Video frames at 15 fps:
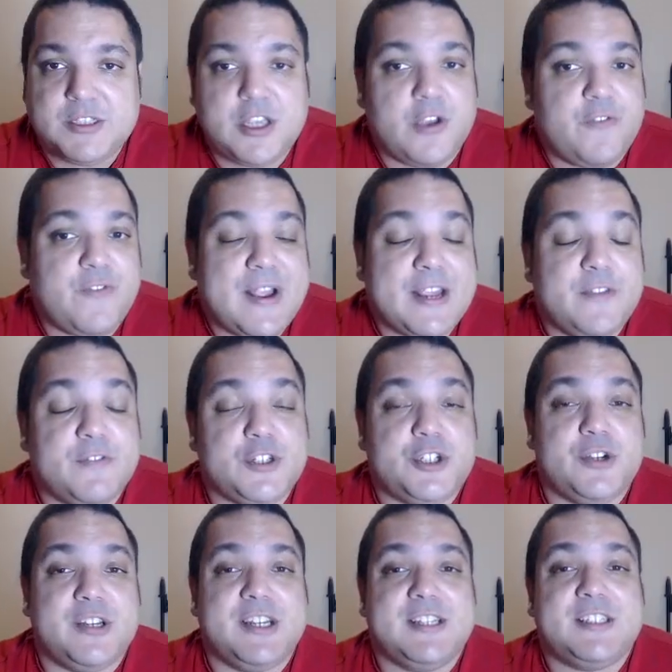So thank you for
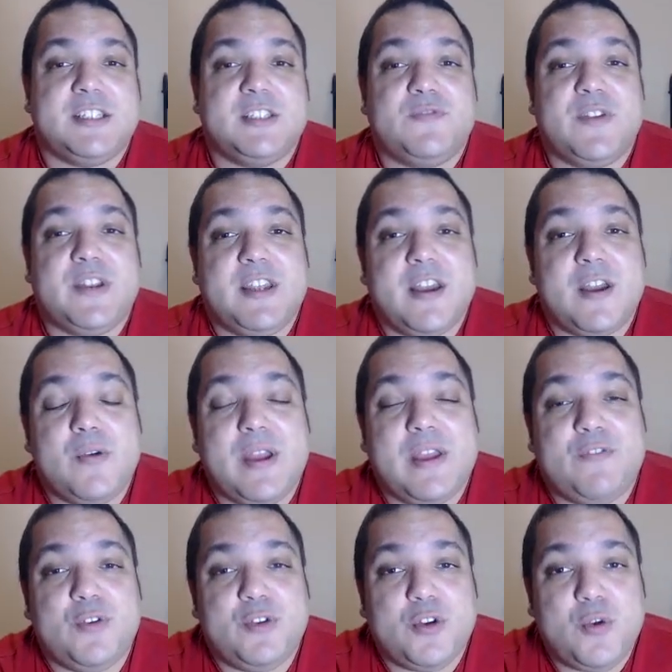tuning into this video.
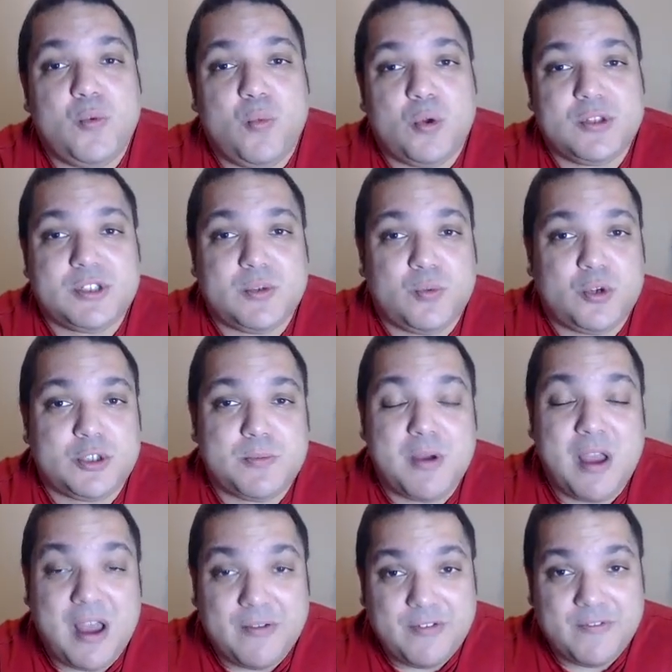If you do want to watch my
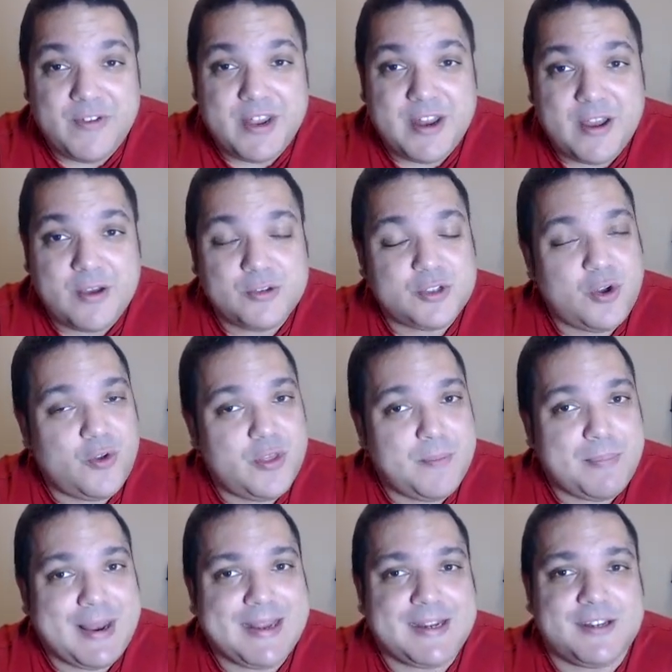other videos on the
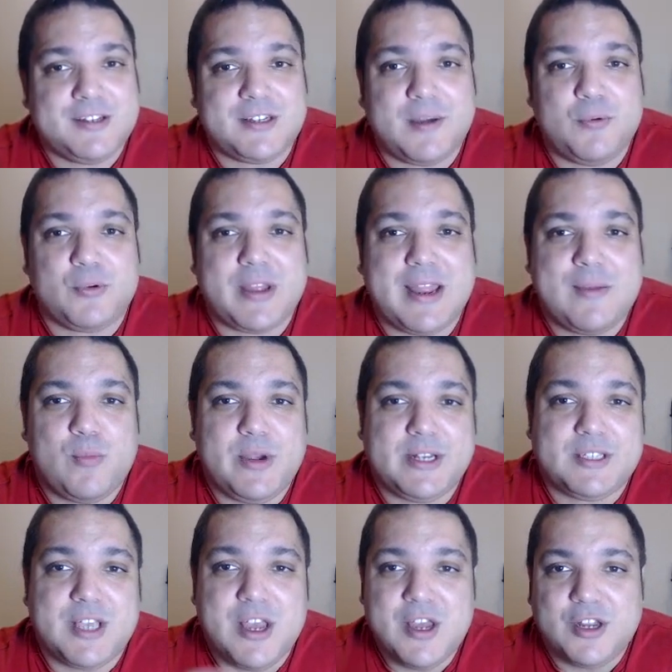blank and double game
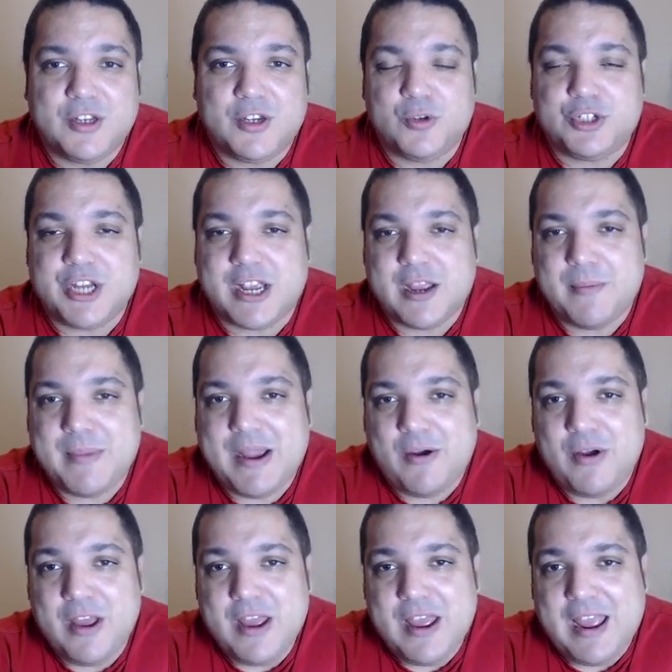weeks, do check them
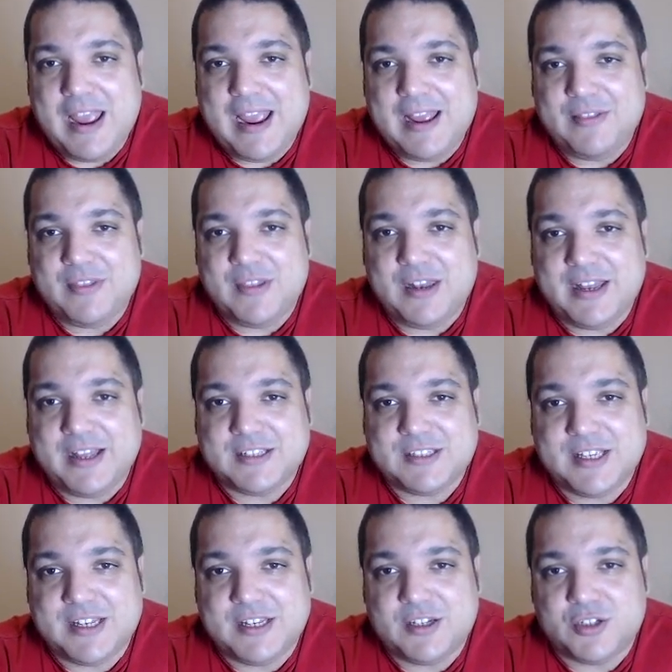out in the links
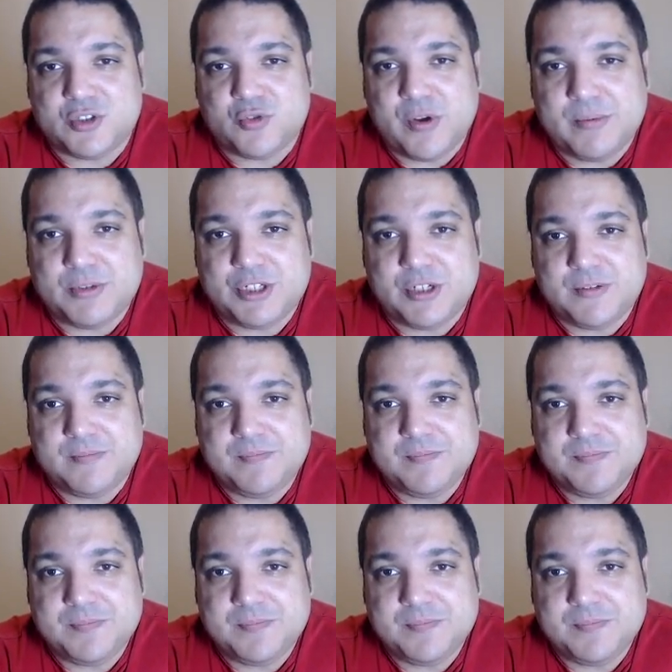in the description.